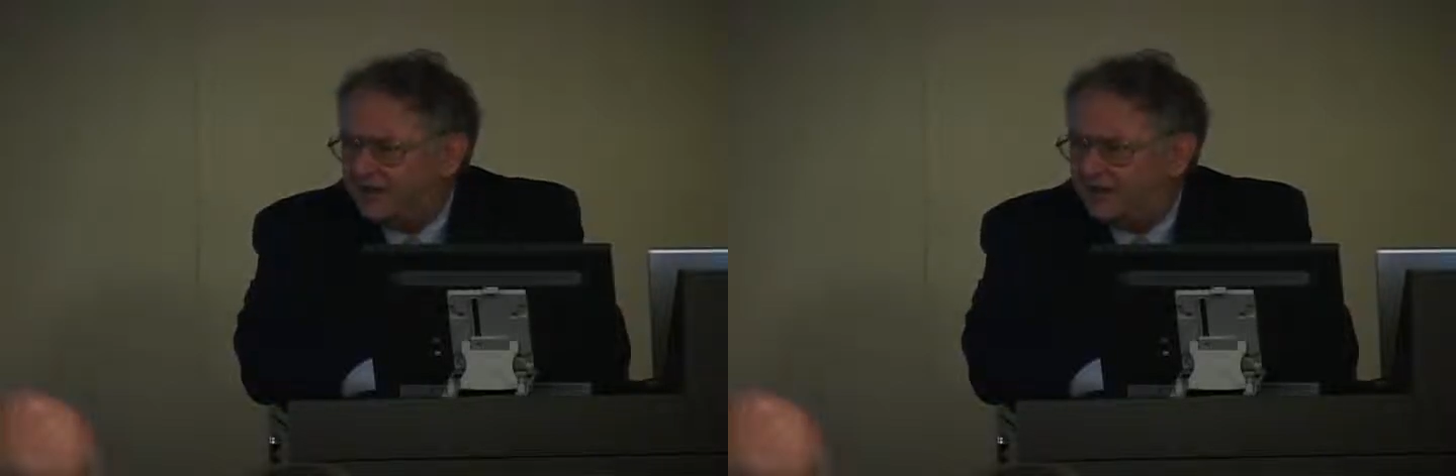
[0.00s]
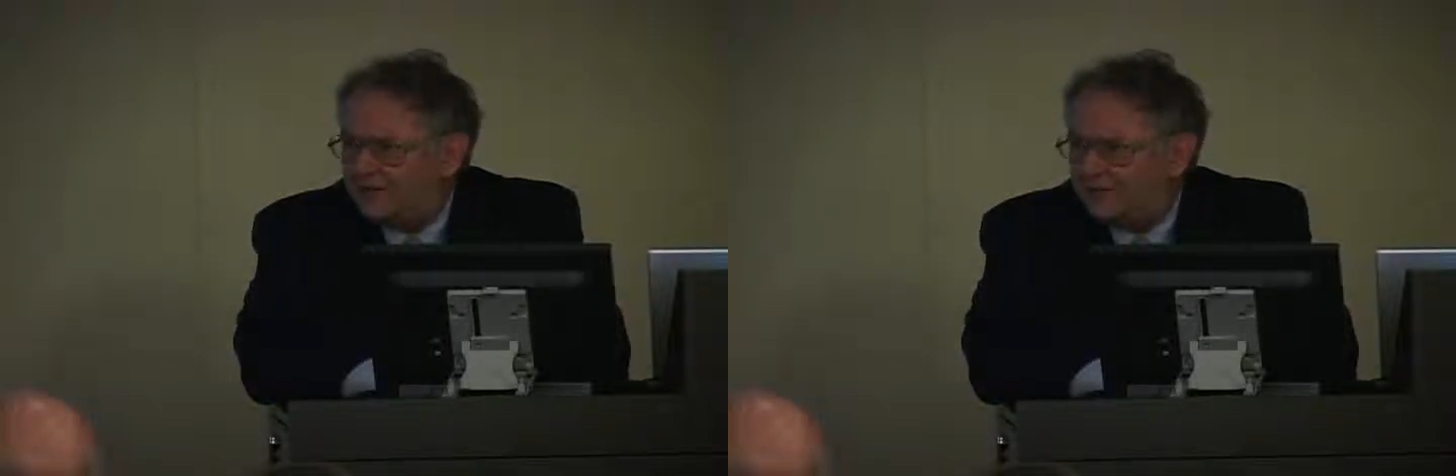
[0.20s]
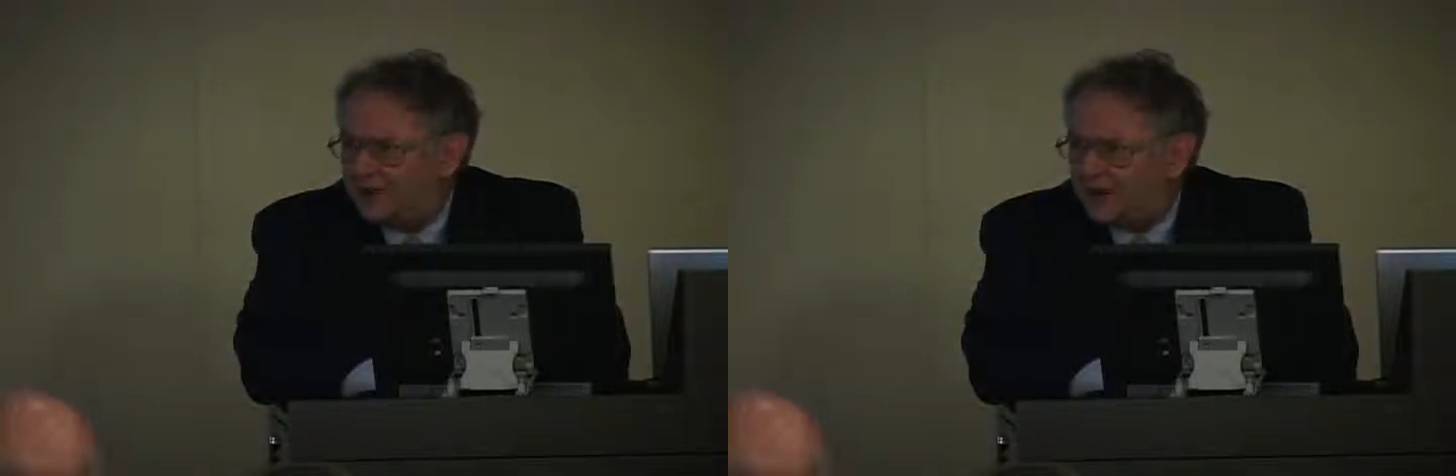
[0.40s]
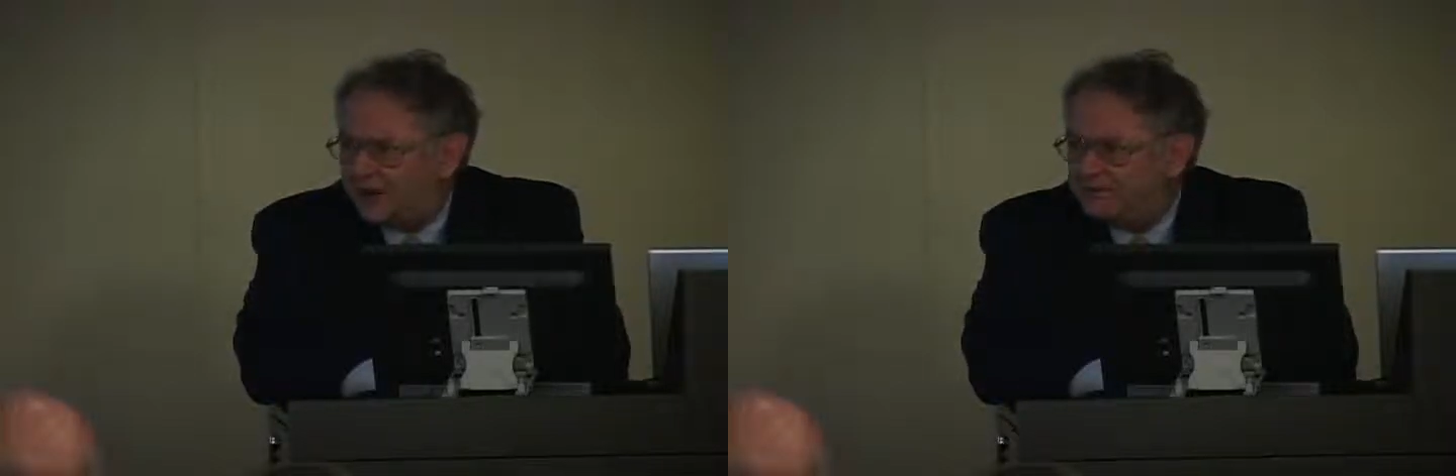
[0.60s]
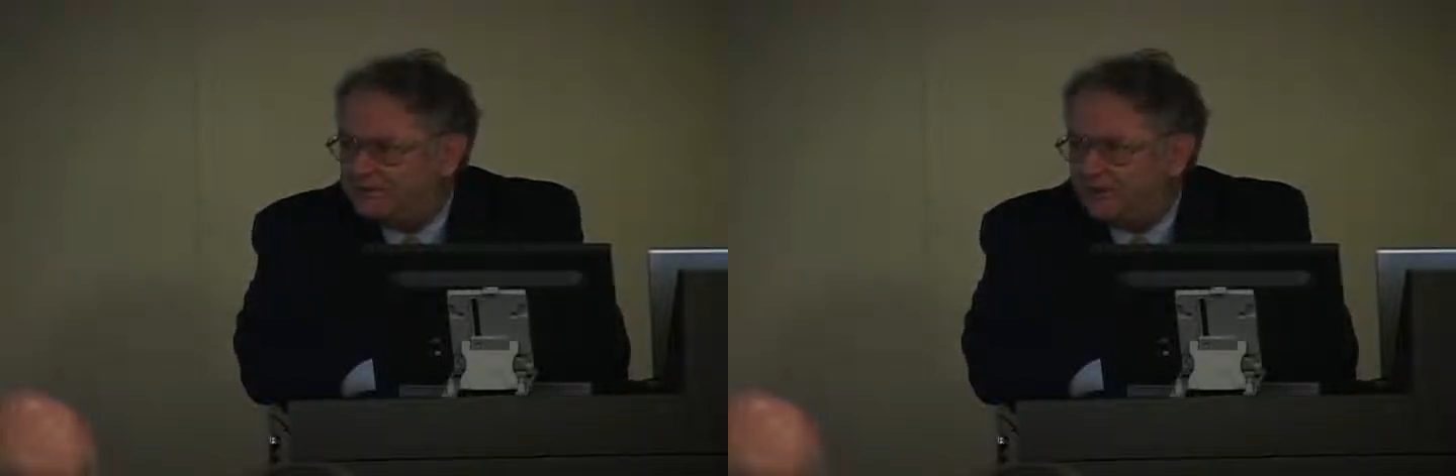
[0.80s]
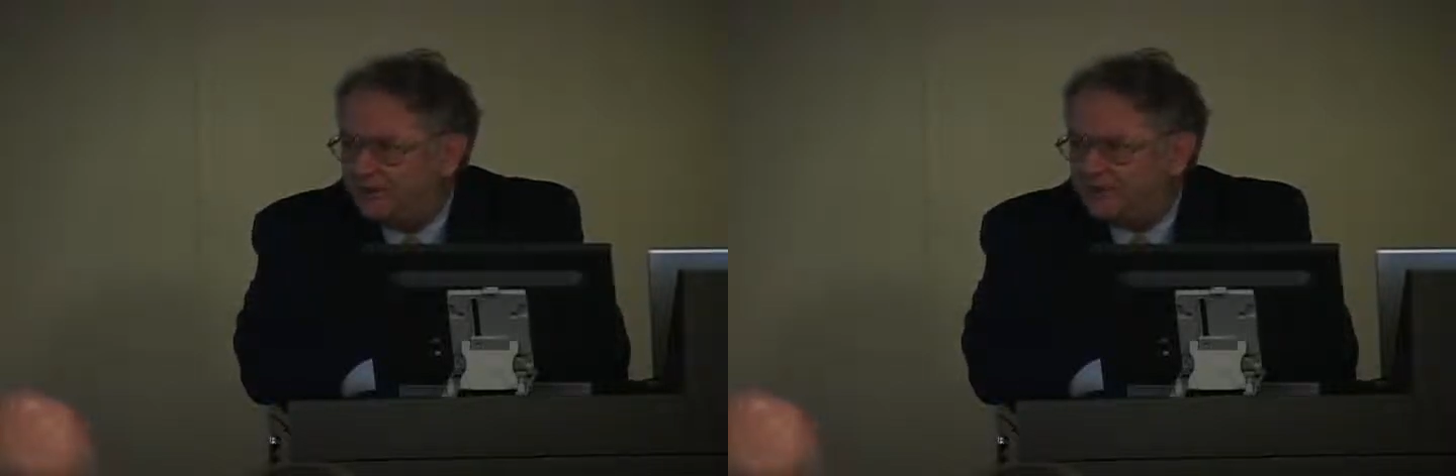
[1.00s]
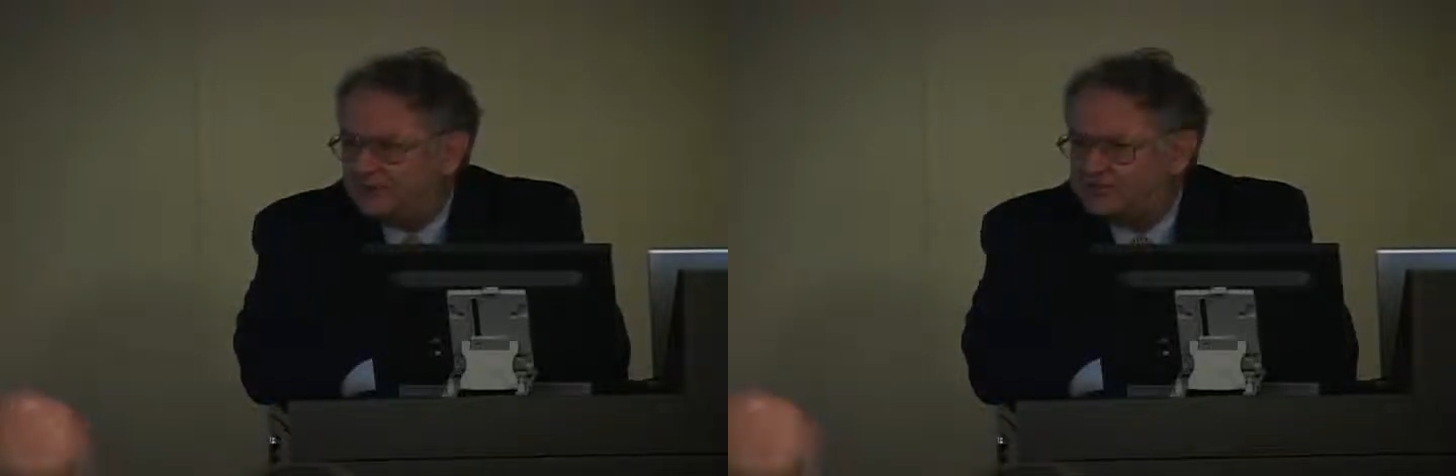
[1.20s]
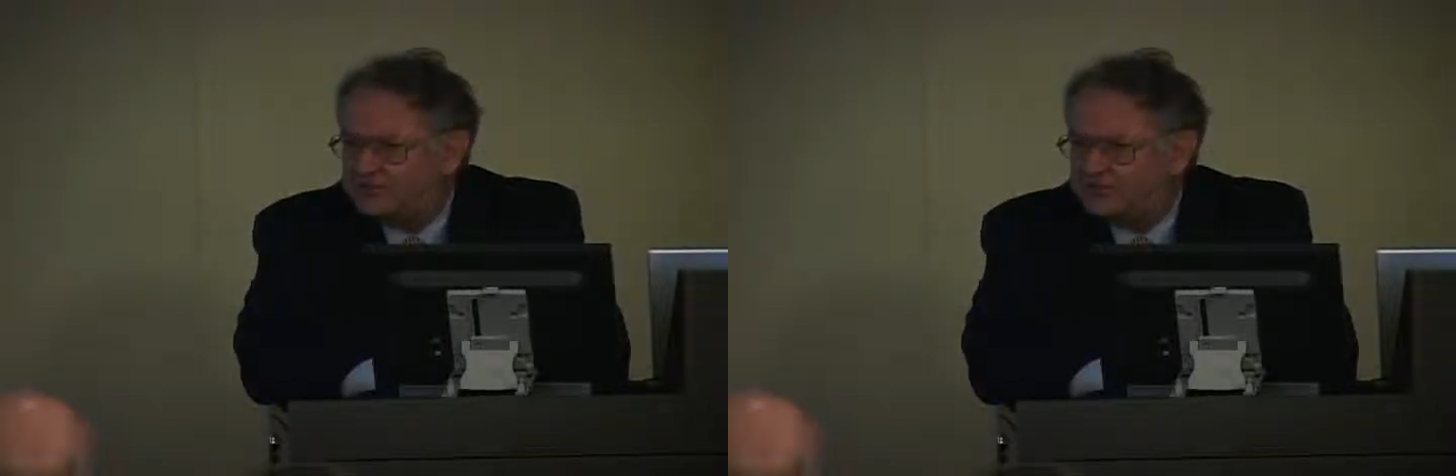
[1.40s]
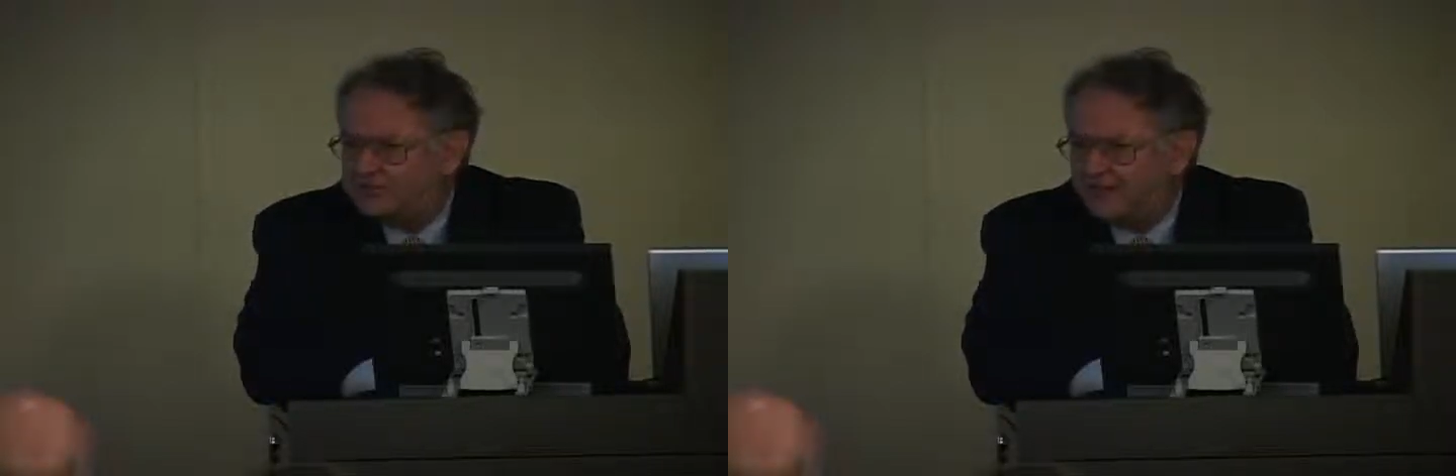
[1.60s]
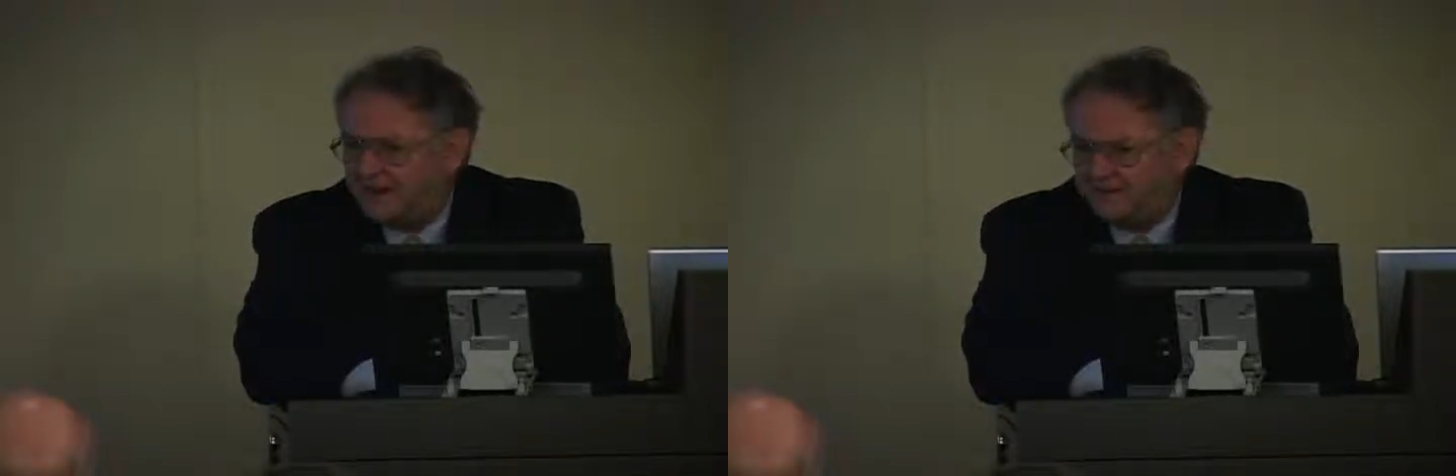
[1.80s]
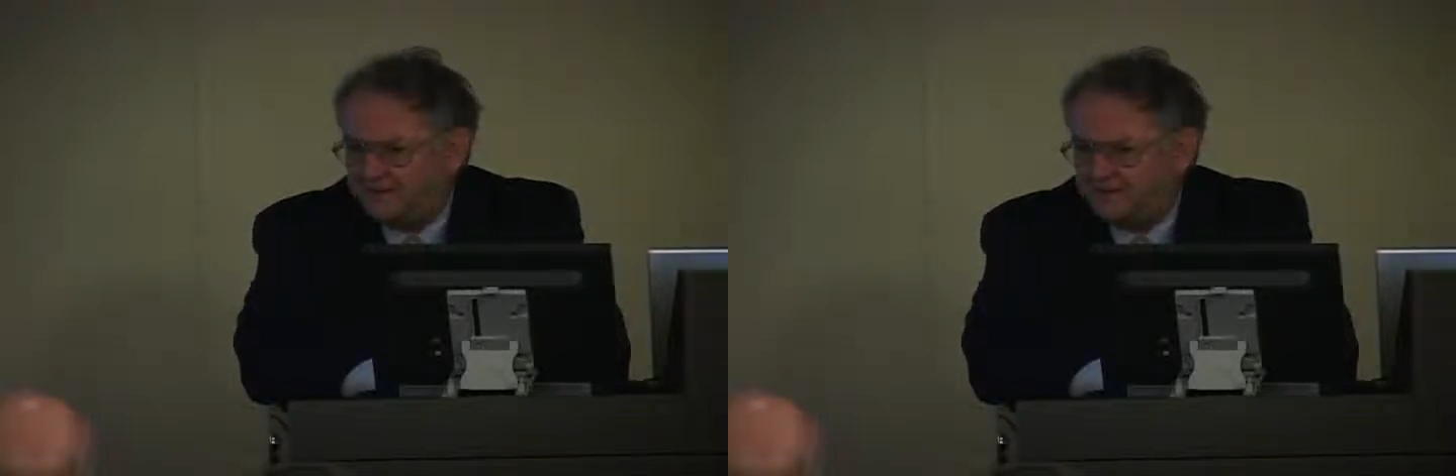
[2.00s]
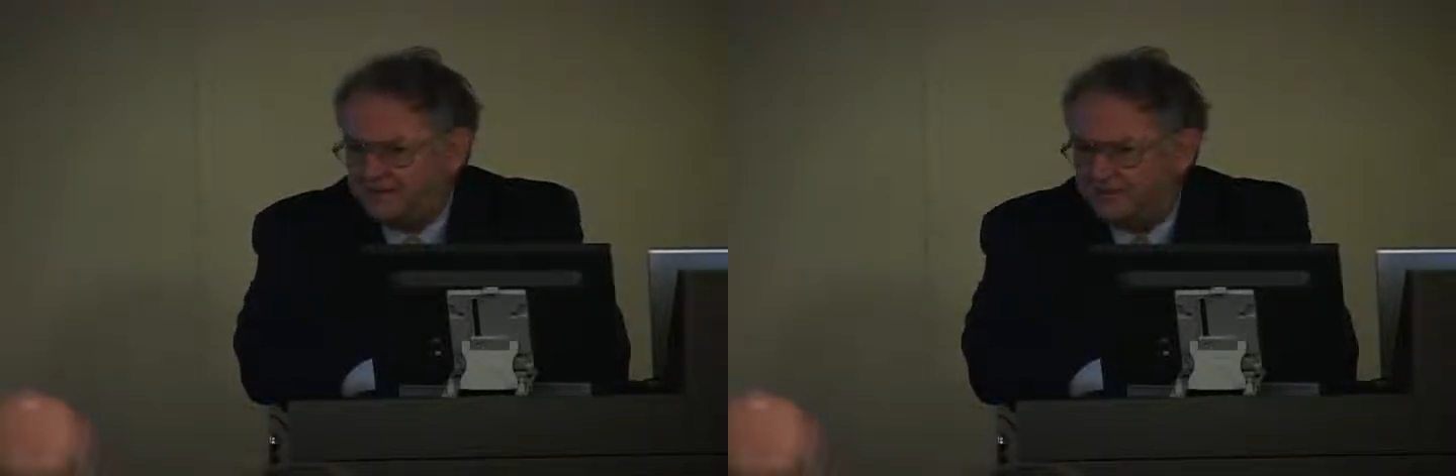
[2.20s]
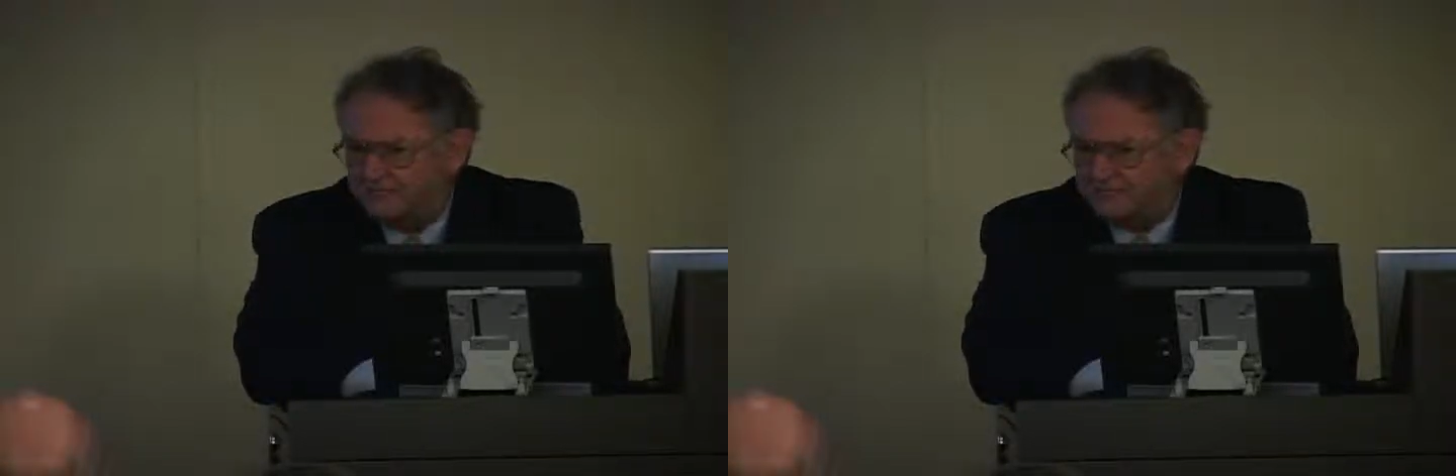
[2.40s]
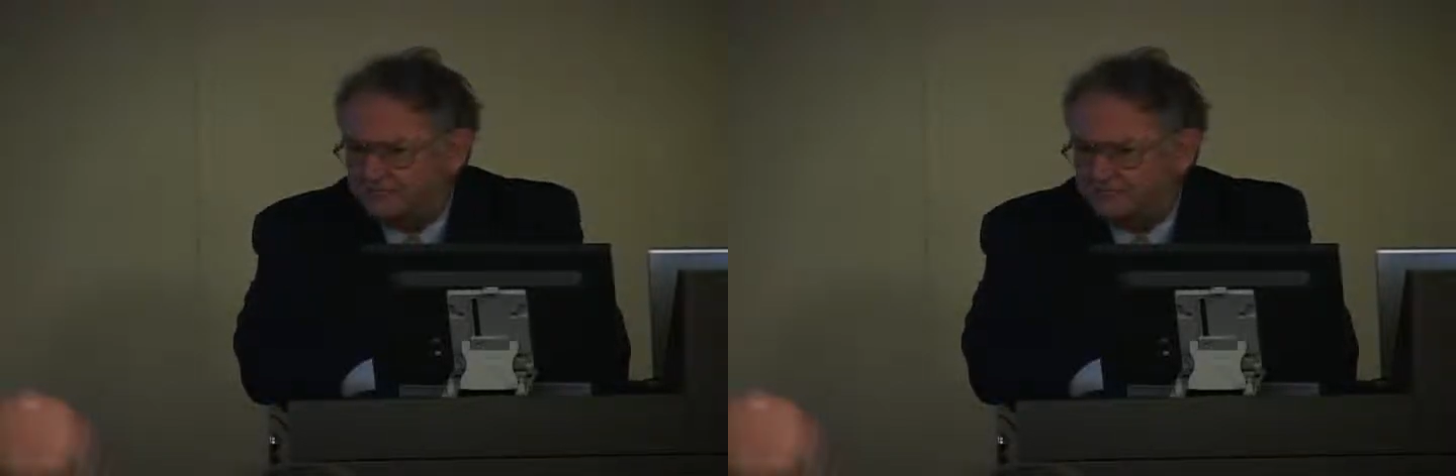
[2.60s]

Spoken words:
of the carbon dioxide to the atmosphere